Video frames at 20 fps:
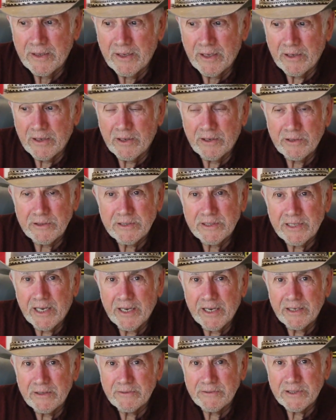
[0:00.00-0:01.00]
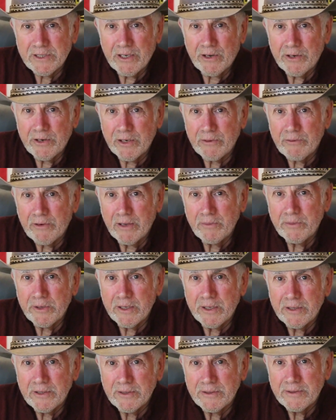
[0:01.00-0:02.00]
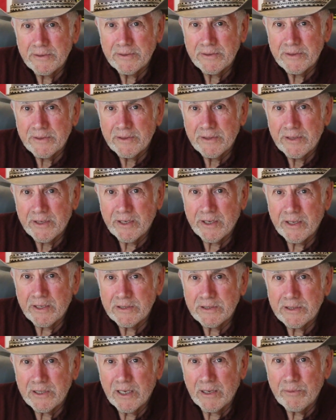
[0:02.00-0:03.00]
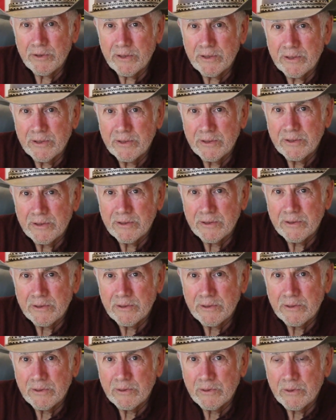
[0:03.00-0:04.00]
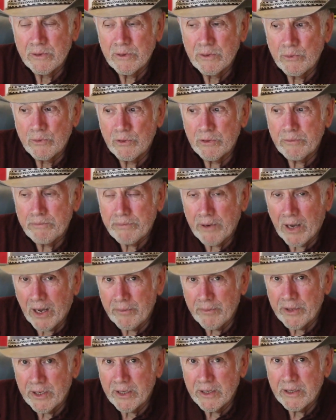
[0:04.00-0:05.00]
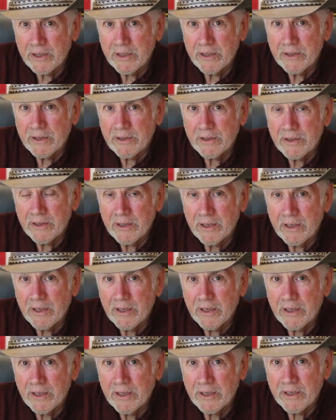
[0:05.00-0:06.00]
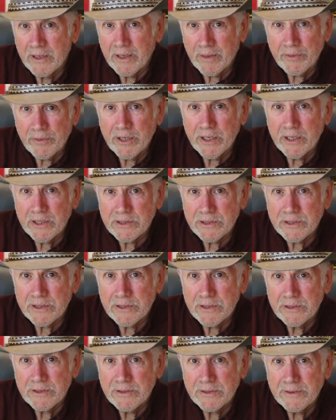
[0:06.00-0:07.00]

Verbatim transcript: alongside of Saudi Arabia against Yemen. We're bombing Yemenis.